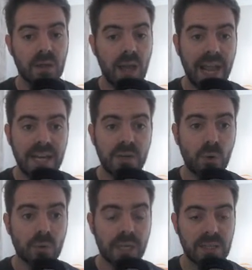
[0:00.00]

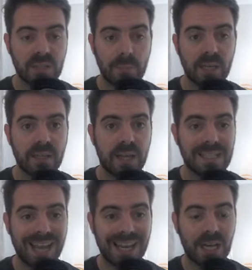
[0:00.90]
Ait-Nouri is somebody that is
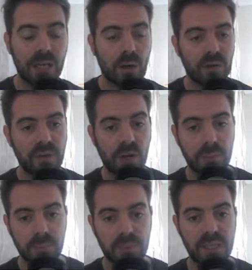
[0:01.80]
getting a lot of
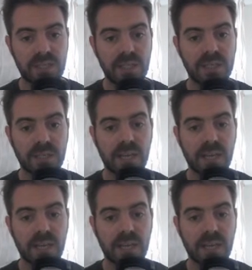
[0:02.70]
hype pre-season.